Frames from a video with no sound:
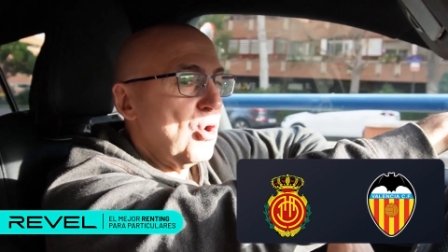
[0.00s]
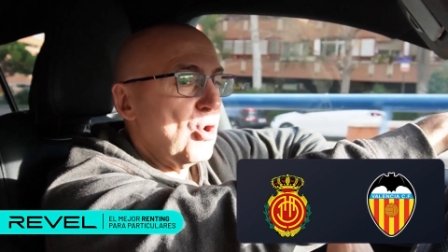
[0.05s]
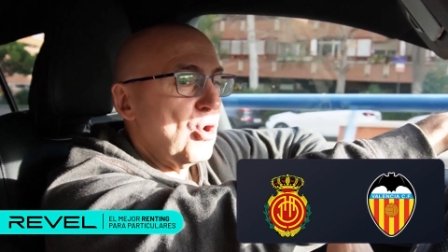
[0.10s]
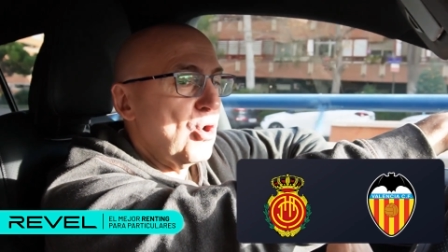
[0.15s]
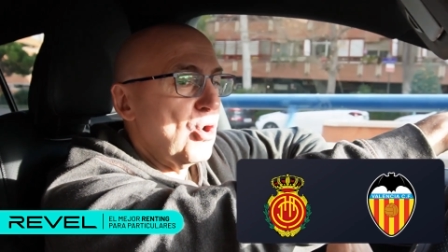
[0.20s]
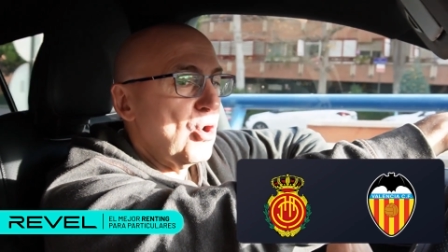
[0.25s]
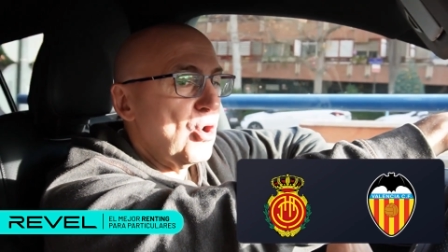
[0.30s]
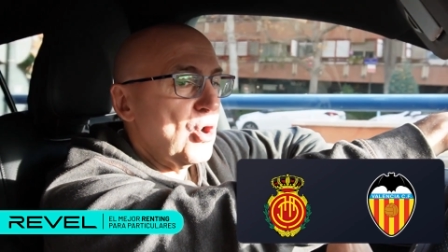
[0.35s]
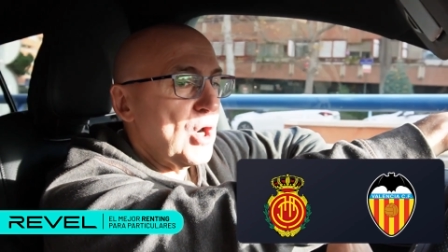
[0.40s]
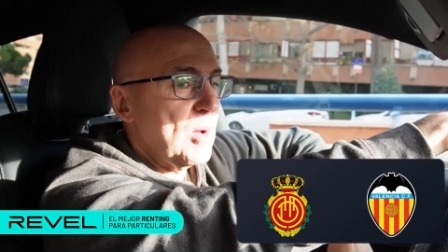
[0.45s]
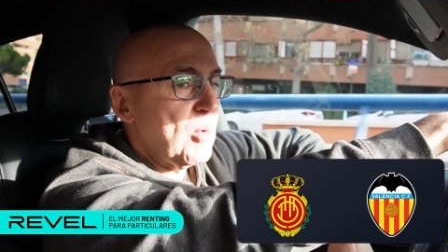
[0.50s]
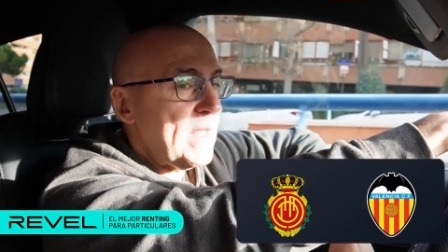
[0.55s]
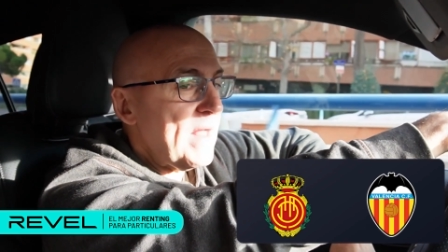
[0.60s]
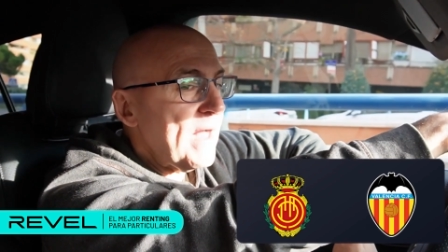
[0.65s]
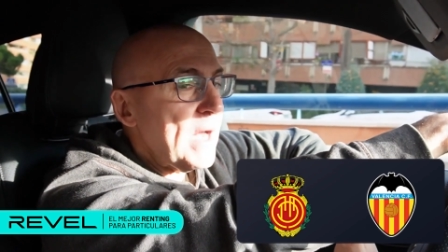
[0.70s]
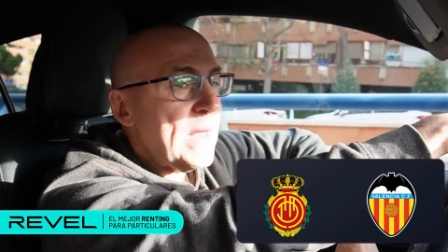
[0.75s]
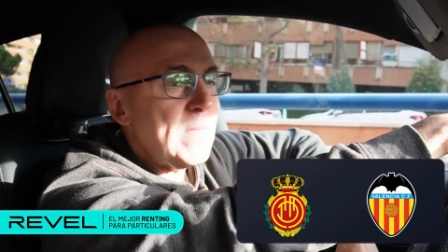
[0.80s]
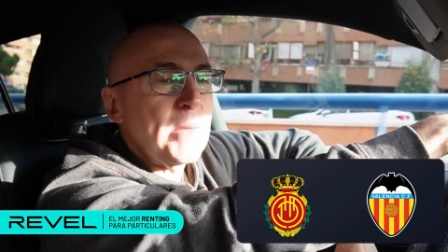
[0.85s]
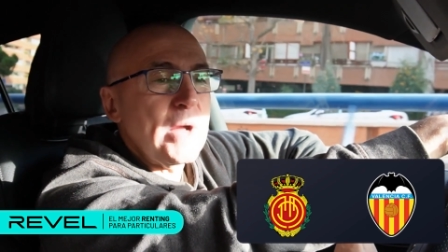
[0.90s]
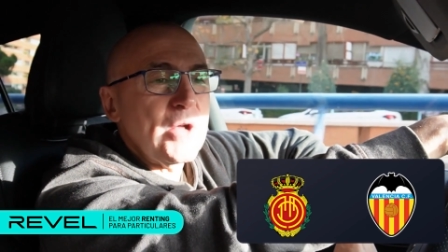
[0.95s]
But I'm going to
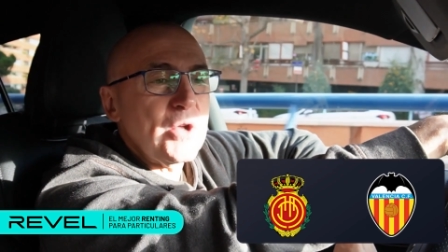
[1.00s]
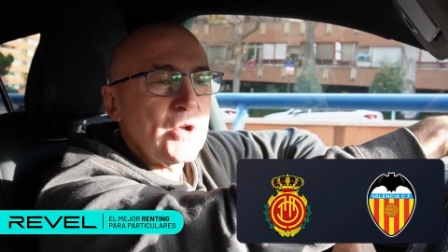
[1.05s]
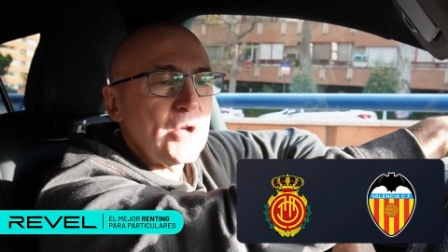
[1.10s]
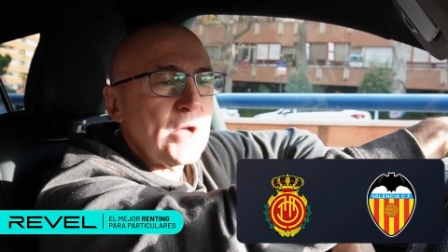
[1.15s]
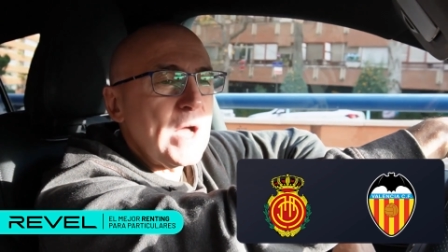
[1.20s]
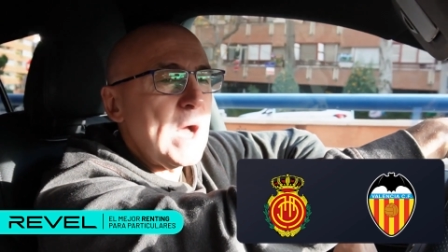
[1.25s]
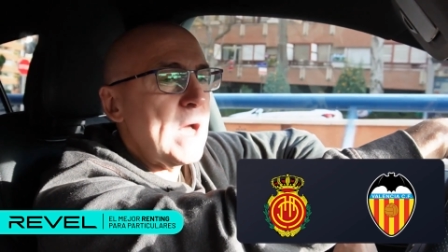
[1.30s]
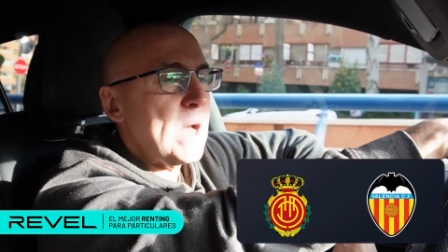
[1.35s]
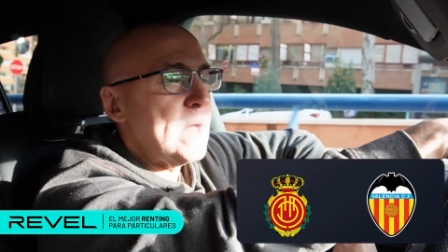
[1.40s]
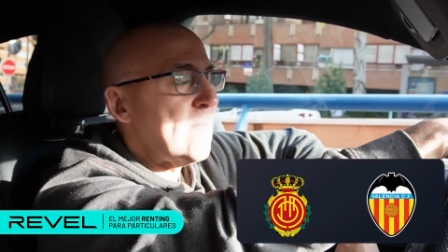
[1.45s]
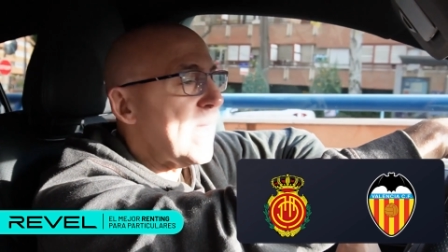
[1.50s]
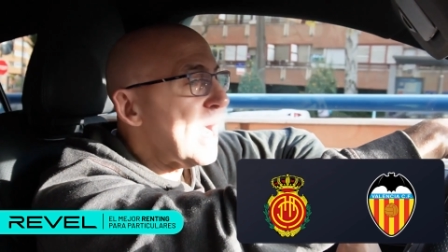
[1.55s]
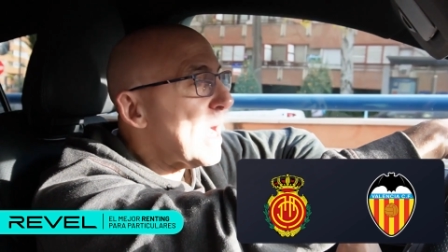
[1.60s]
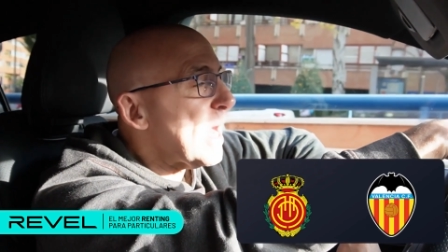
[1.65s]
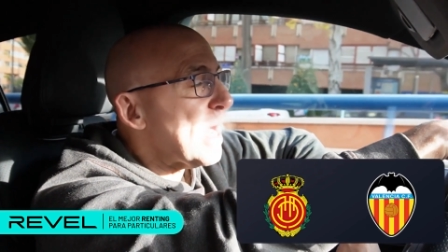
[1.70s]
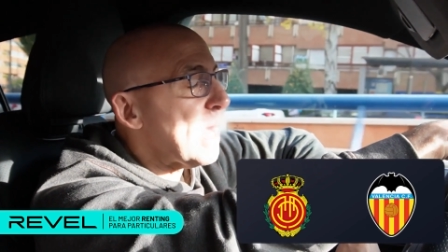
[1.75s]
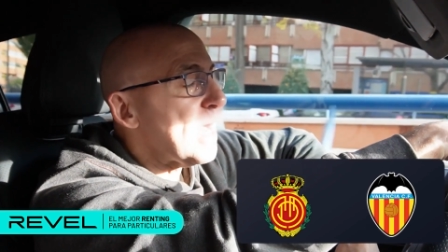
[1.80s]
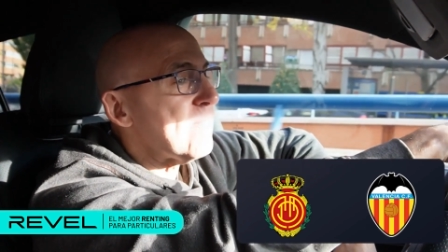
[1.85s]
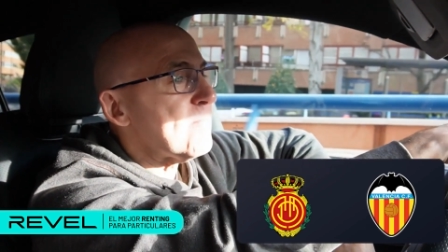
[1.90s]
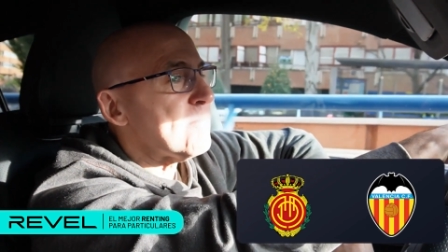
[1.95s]
give Mallorca
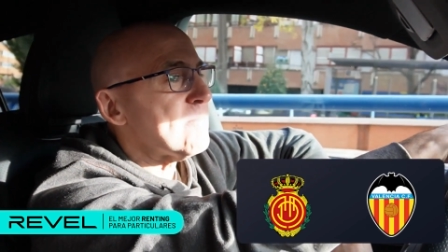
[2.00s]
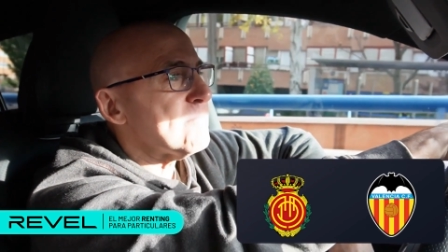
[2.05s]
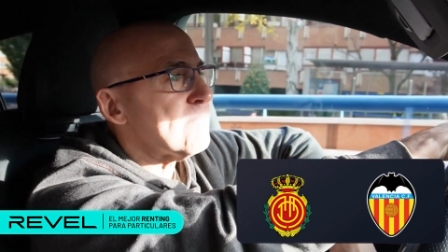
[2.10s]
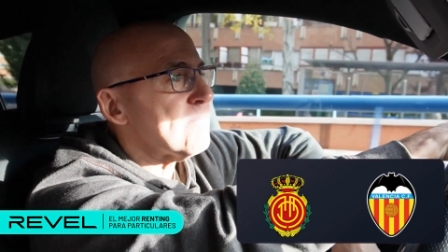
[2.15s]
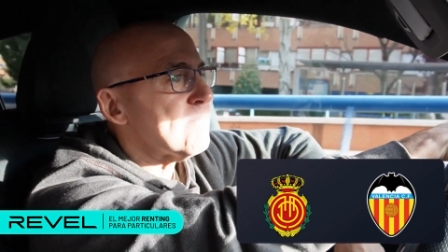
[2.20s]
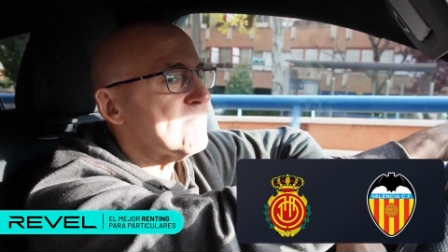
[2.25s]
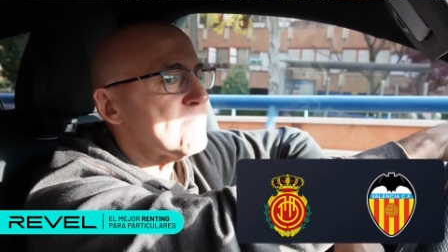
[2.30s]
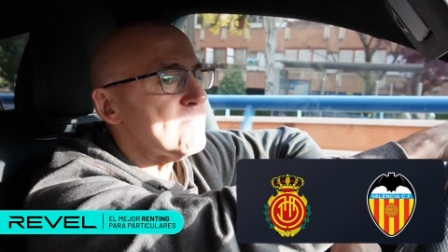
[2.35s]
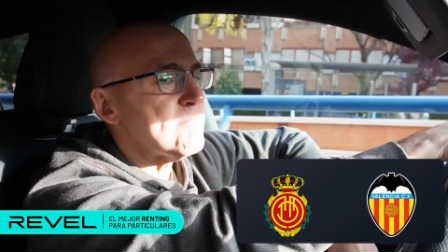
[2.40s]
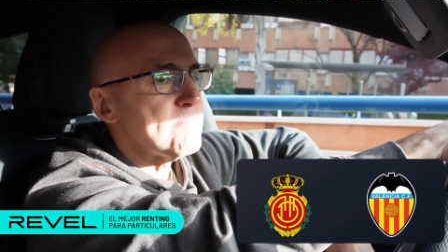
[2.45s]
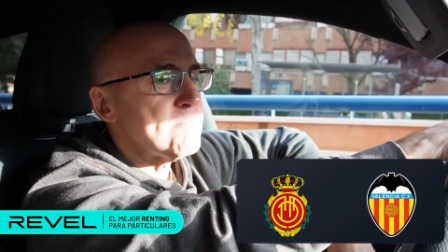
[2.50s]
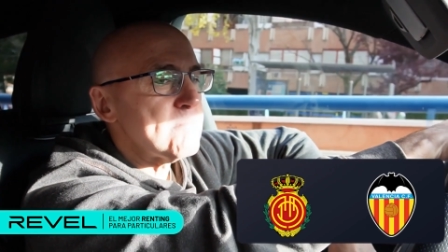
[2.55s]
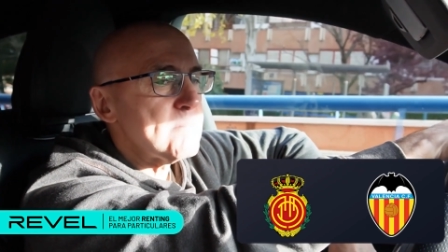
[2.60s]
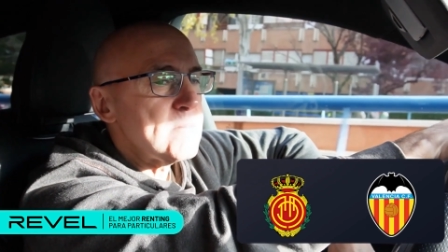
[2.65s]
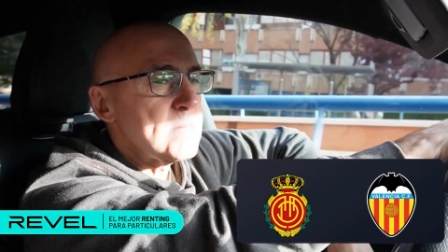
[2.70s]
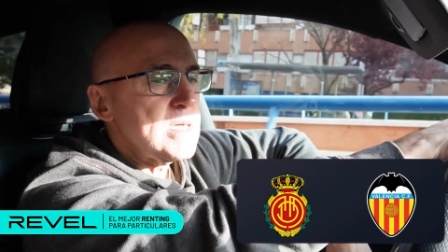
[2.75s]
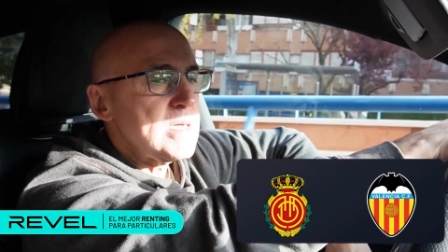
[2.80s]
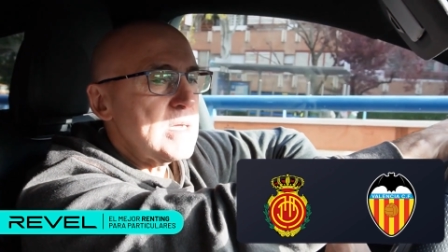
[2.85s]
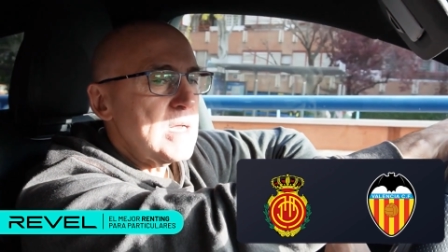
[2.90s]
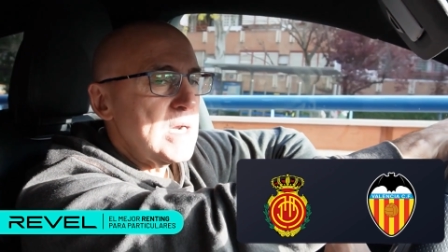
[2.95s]

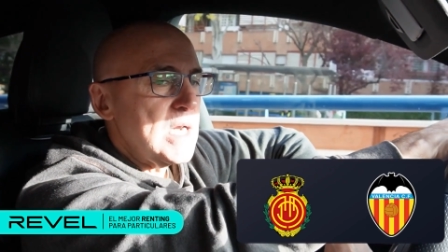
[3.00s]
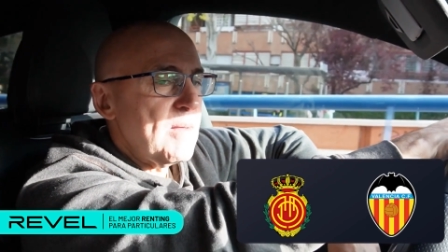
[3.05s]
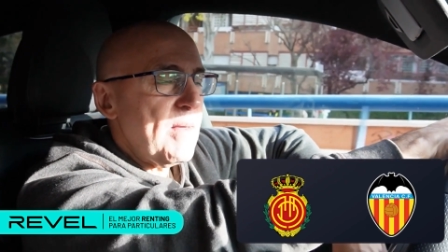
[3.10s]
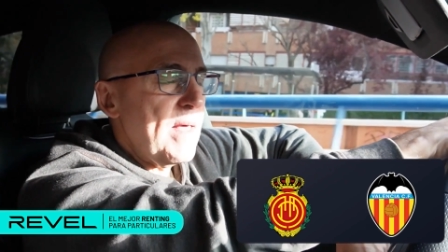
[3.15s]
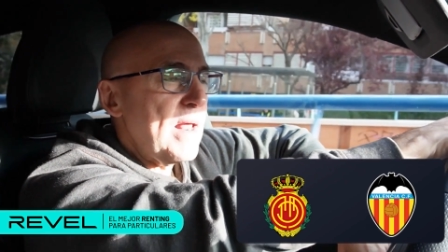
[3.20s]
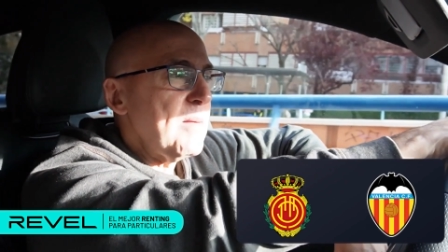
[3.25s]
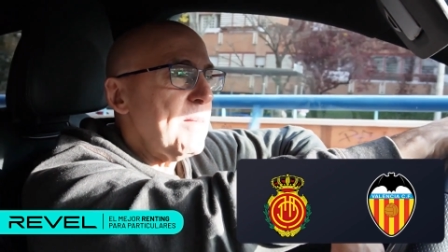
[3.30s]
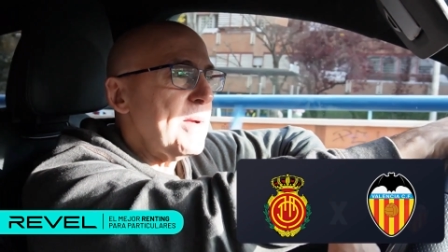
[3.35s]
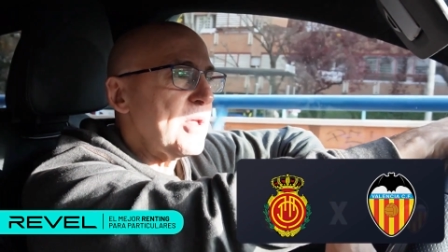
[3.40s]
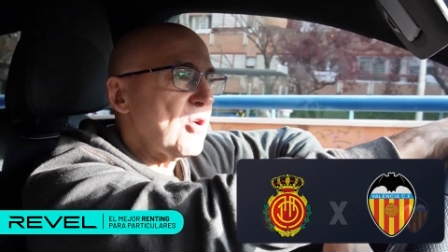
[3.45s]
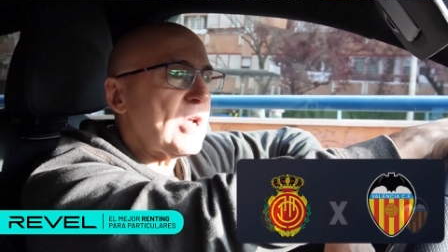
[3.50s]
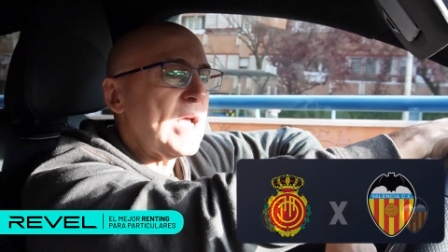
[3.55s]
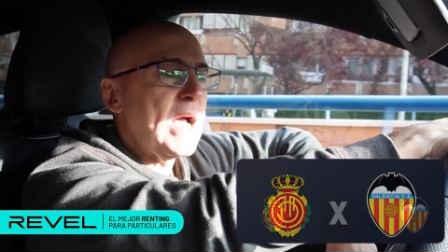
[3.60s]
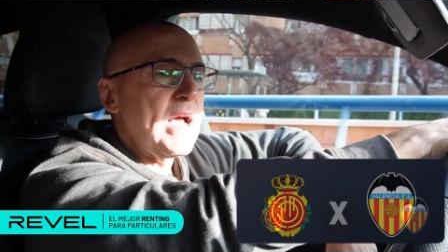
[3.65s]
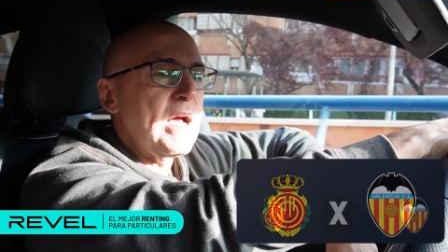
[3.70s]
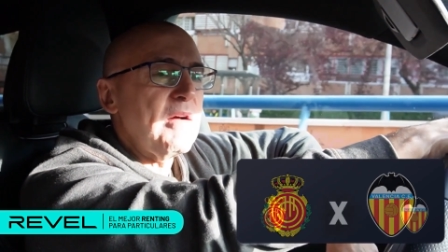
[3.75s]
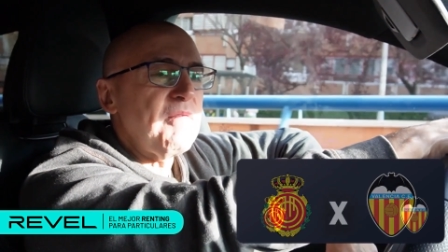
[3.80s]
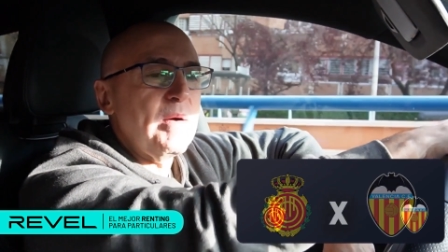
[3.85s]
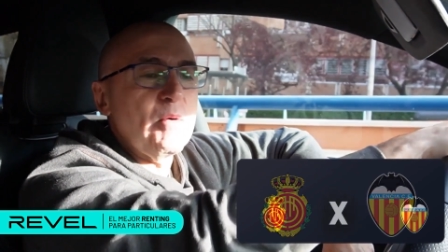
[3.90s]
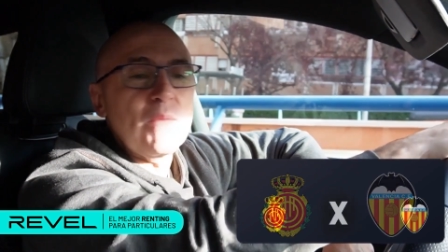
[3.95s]
the favorite
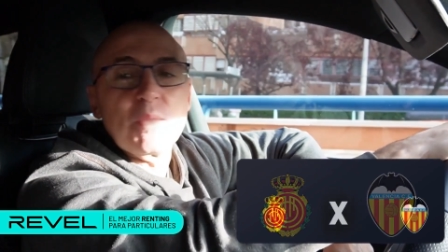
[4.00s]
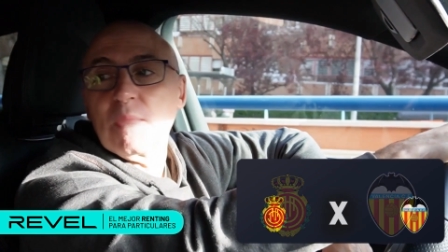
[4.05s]
status.